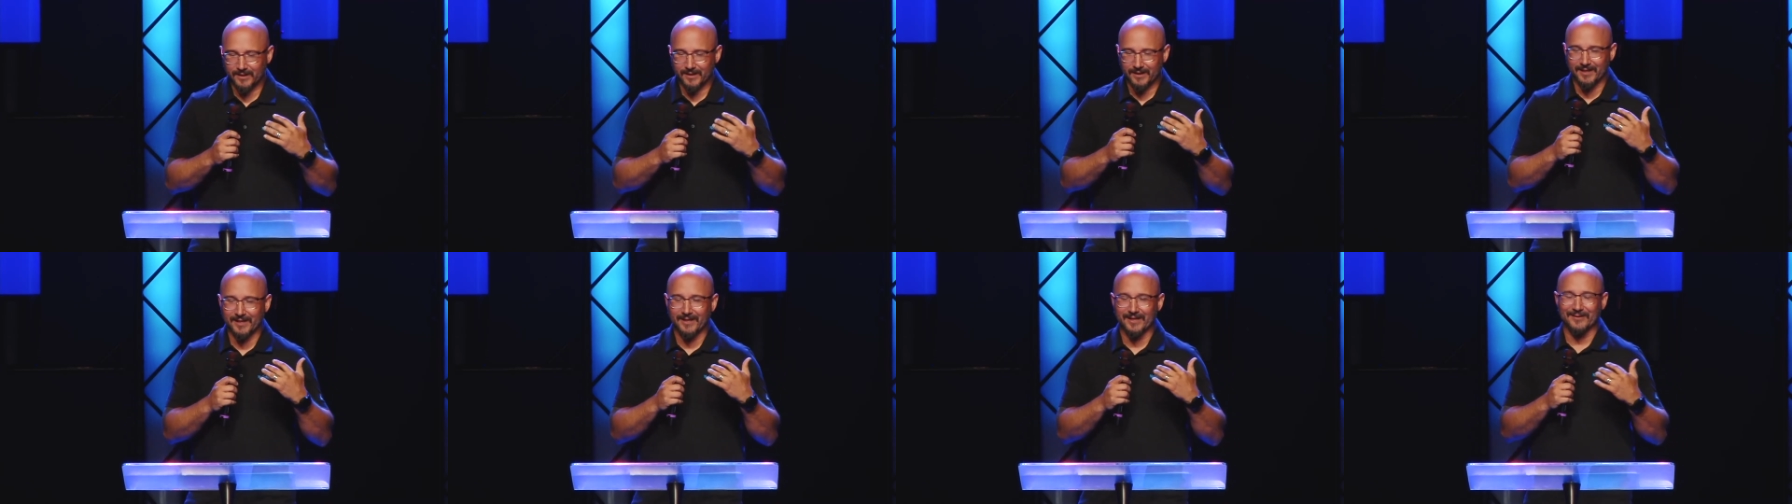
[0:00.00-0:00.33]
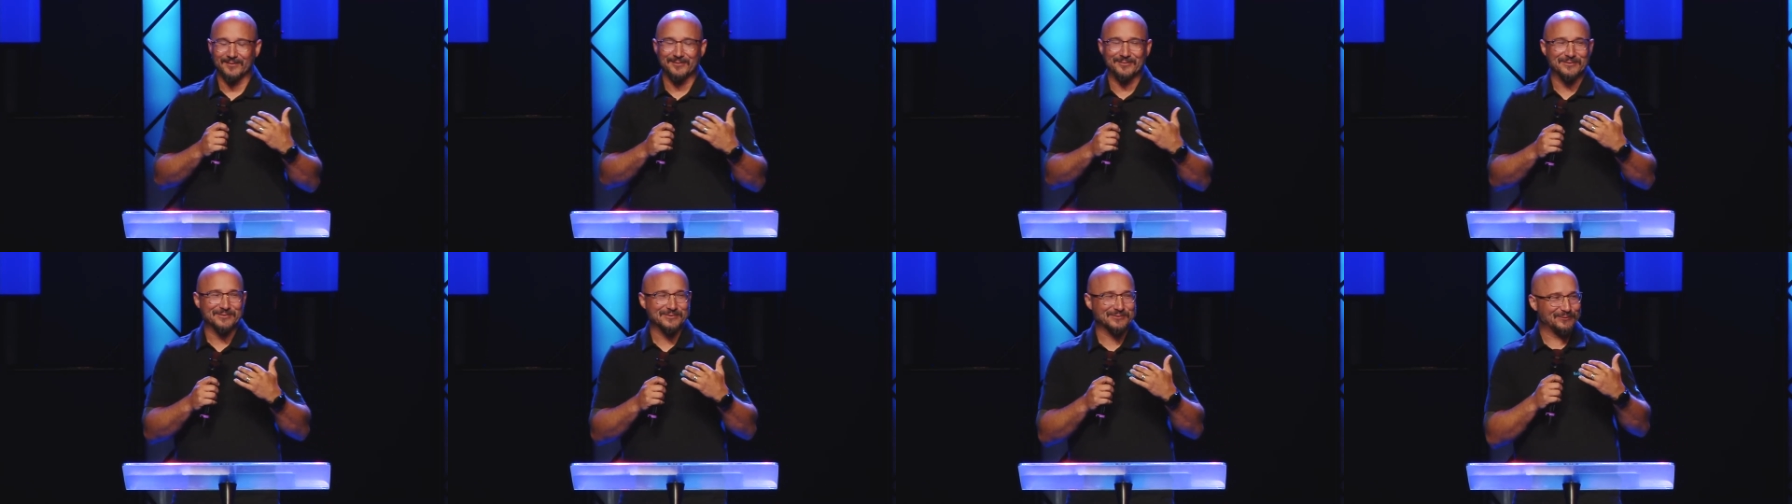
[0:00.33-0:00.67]
it
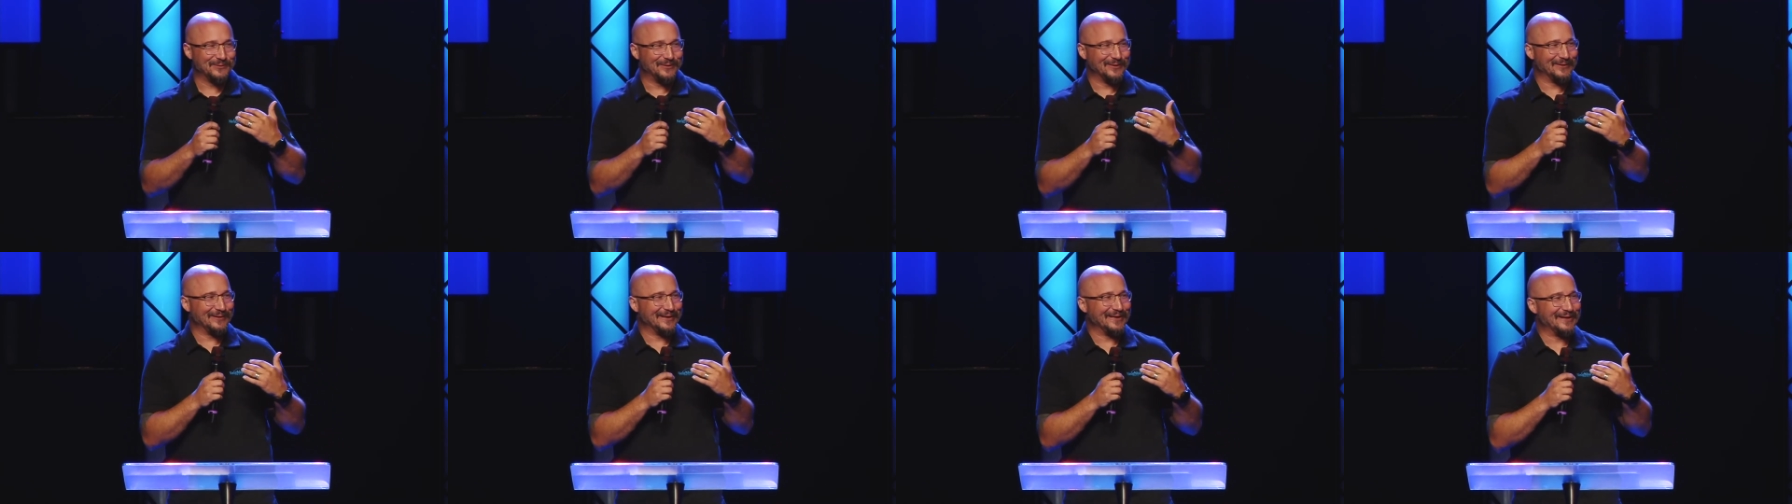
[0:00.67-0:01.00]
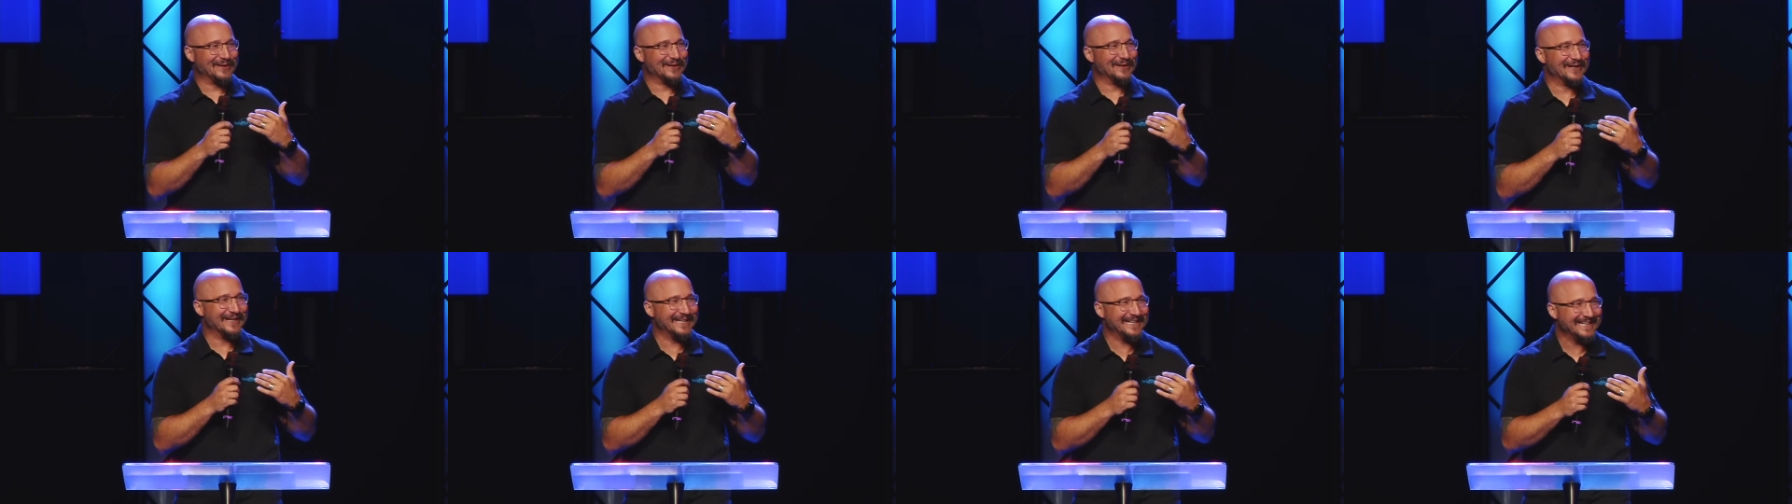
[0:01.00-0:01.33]
was really
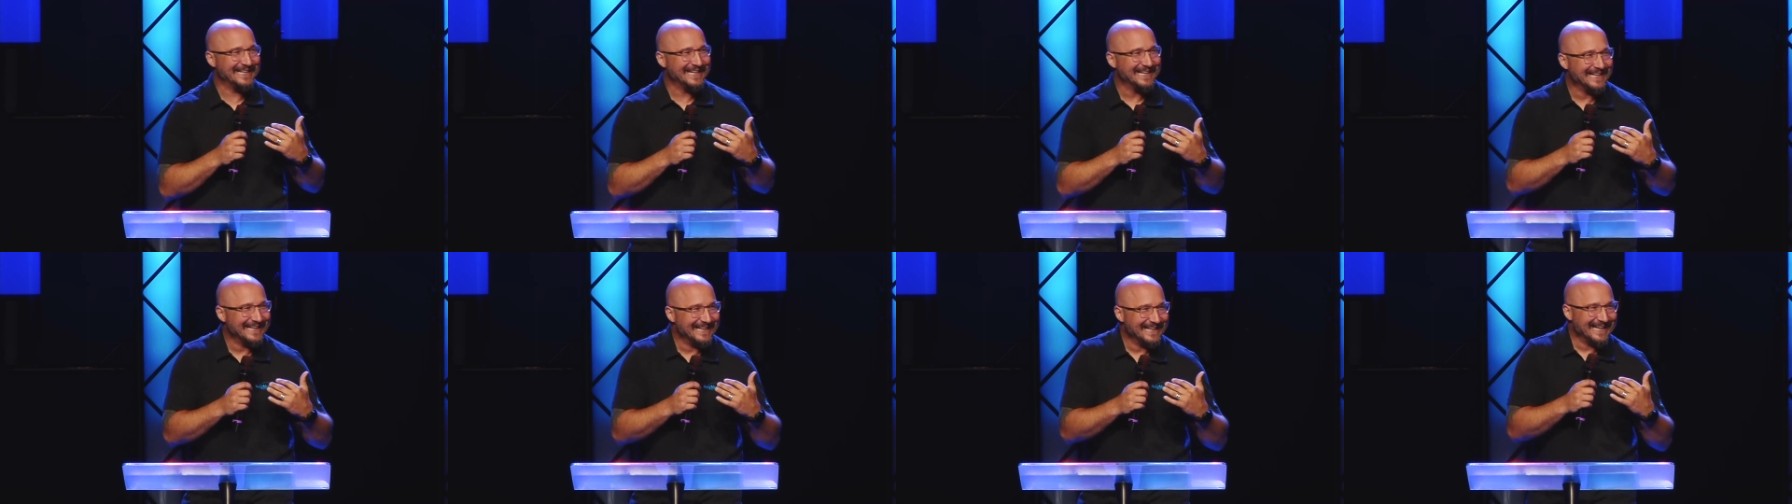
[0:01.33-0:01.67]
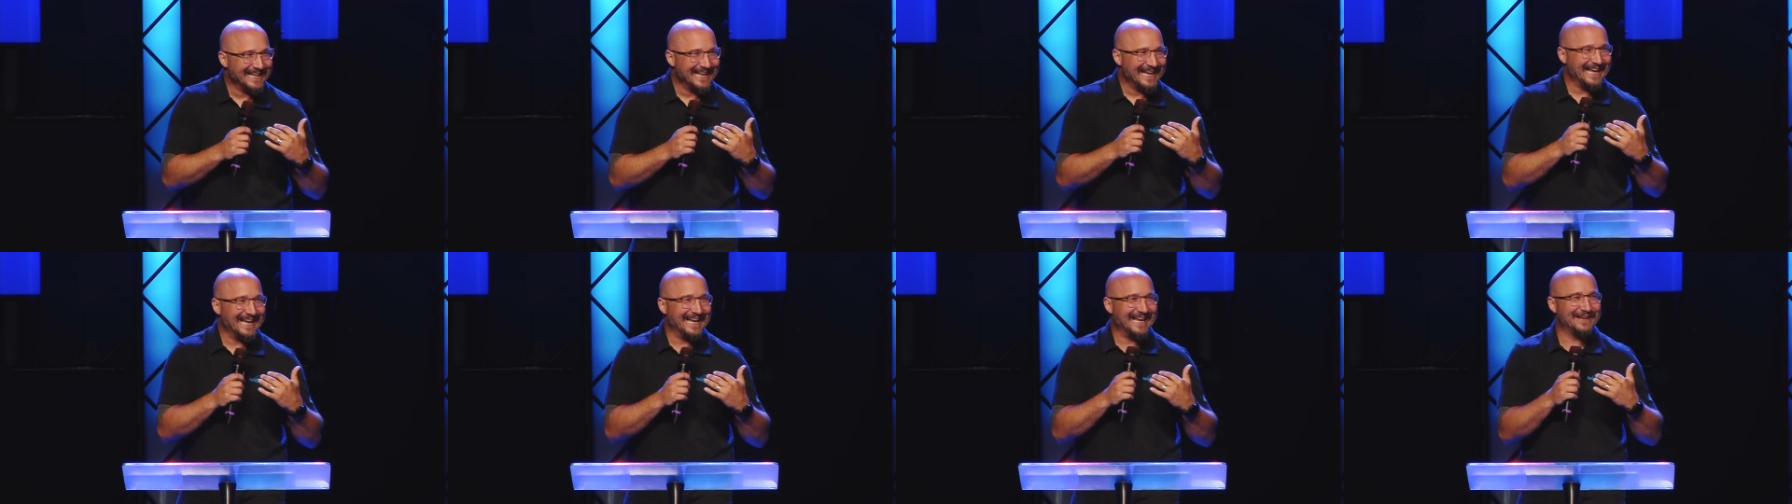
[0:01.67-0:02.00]
good.
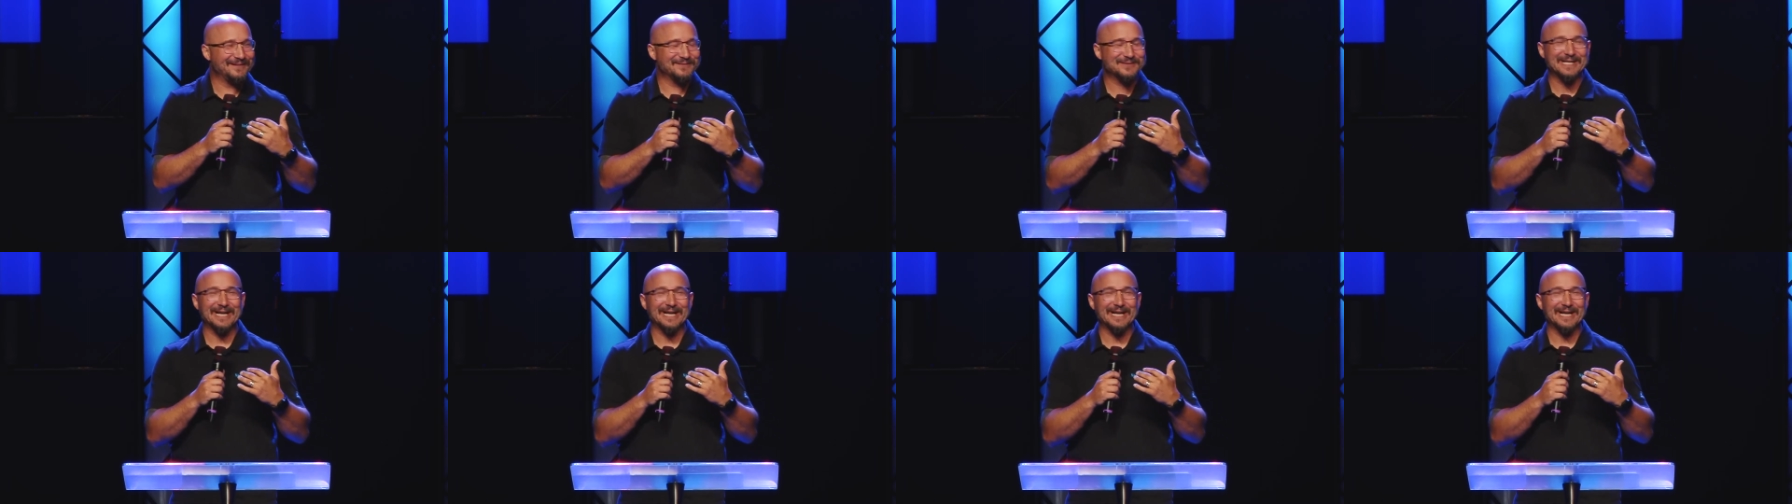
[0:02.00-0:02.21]
It was